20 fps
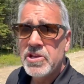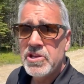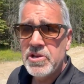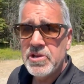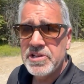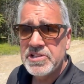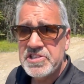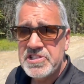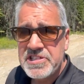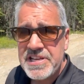
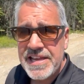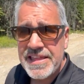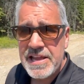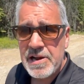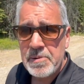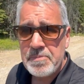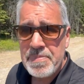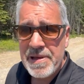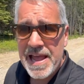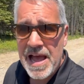You can see
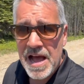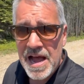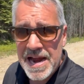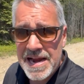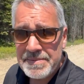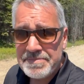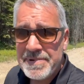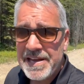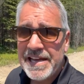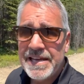there
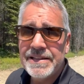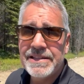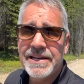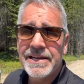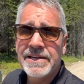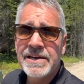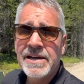behind me that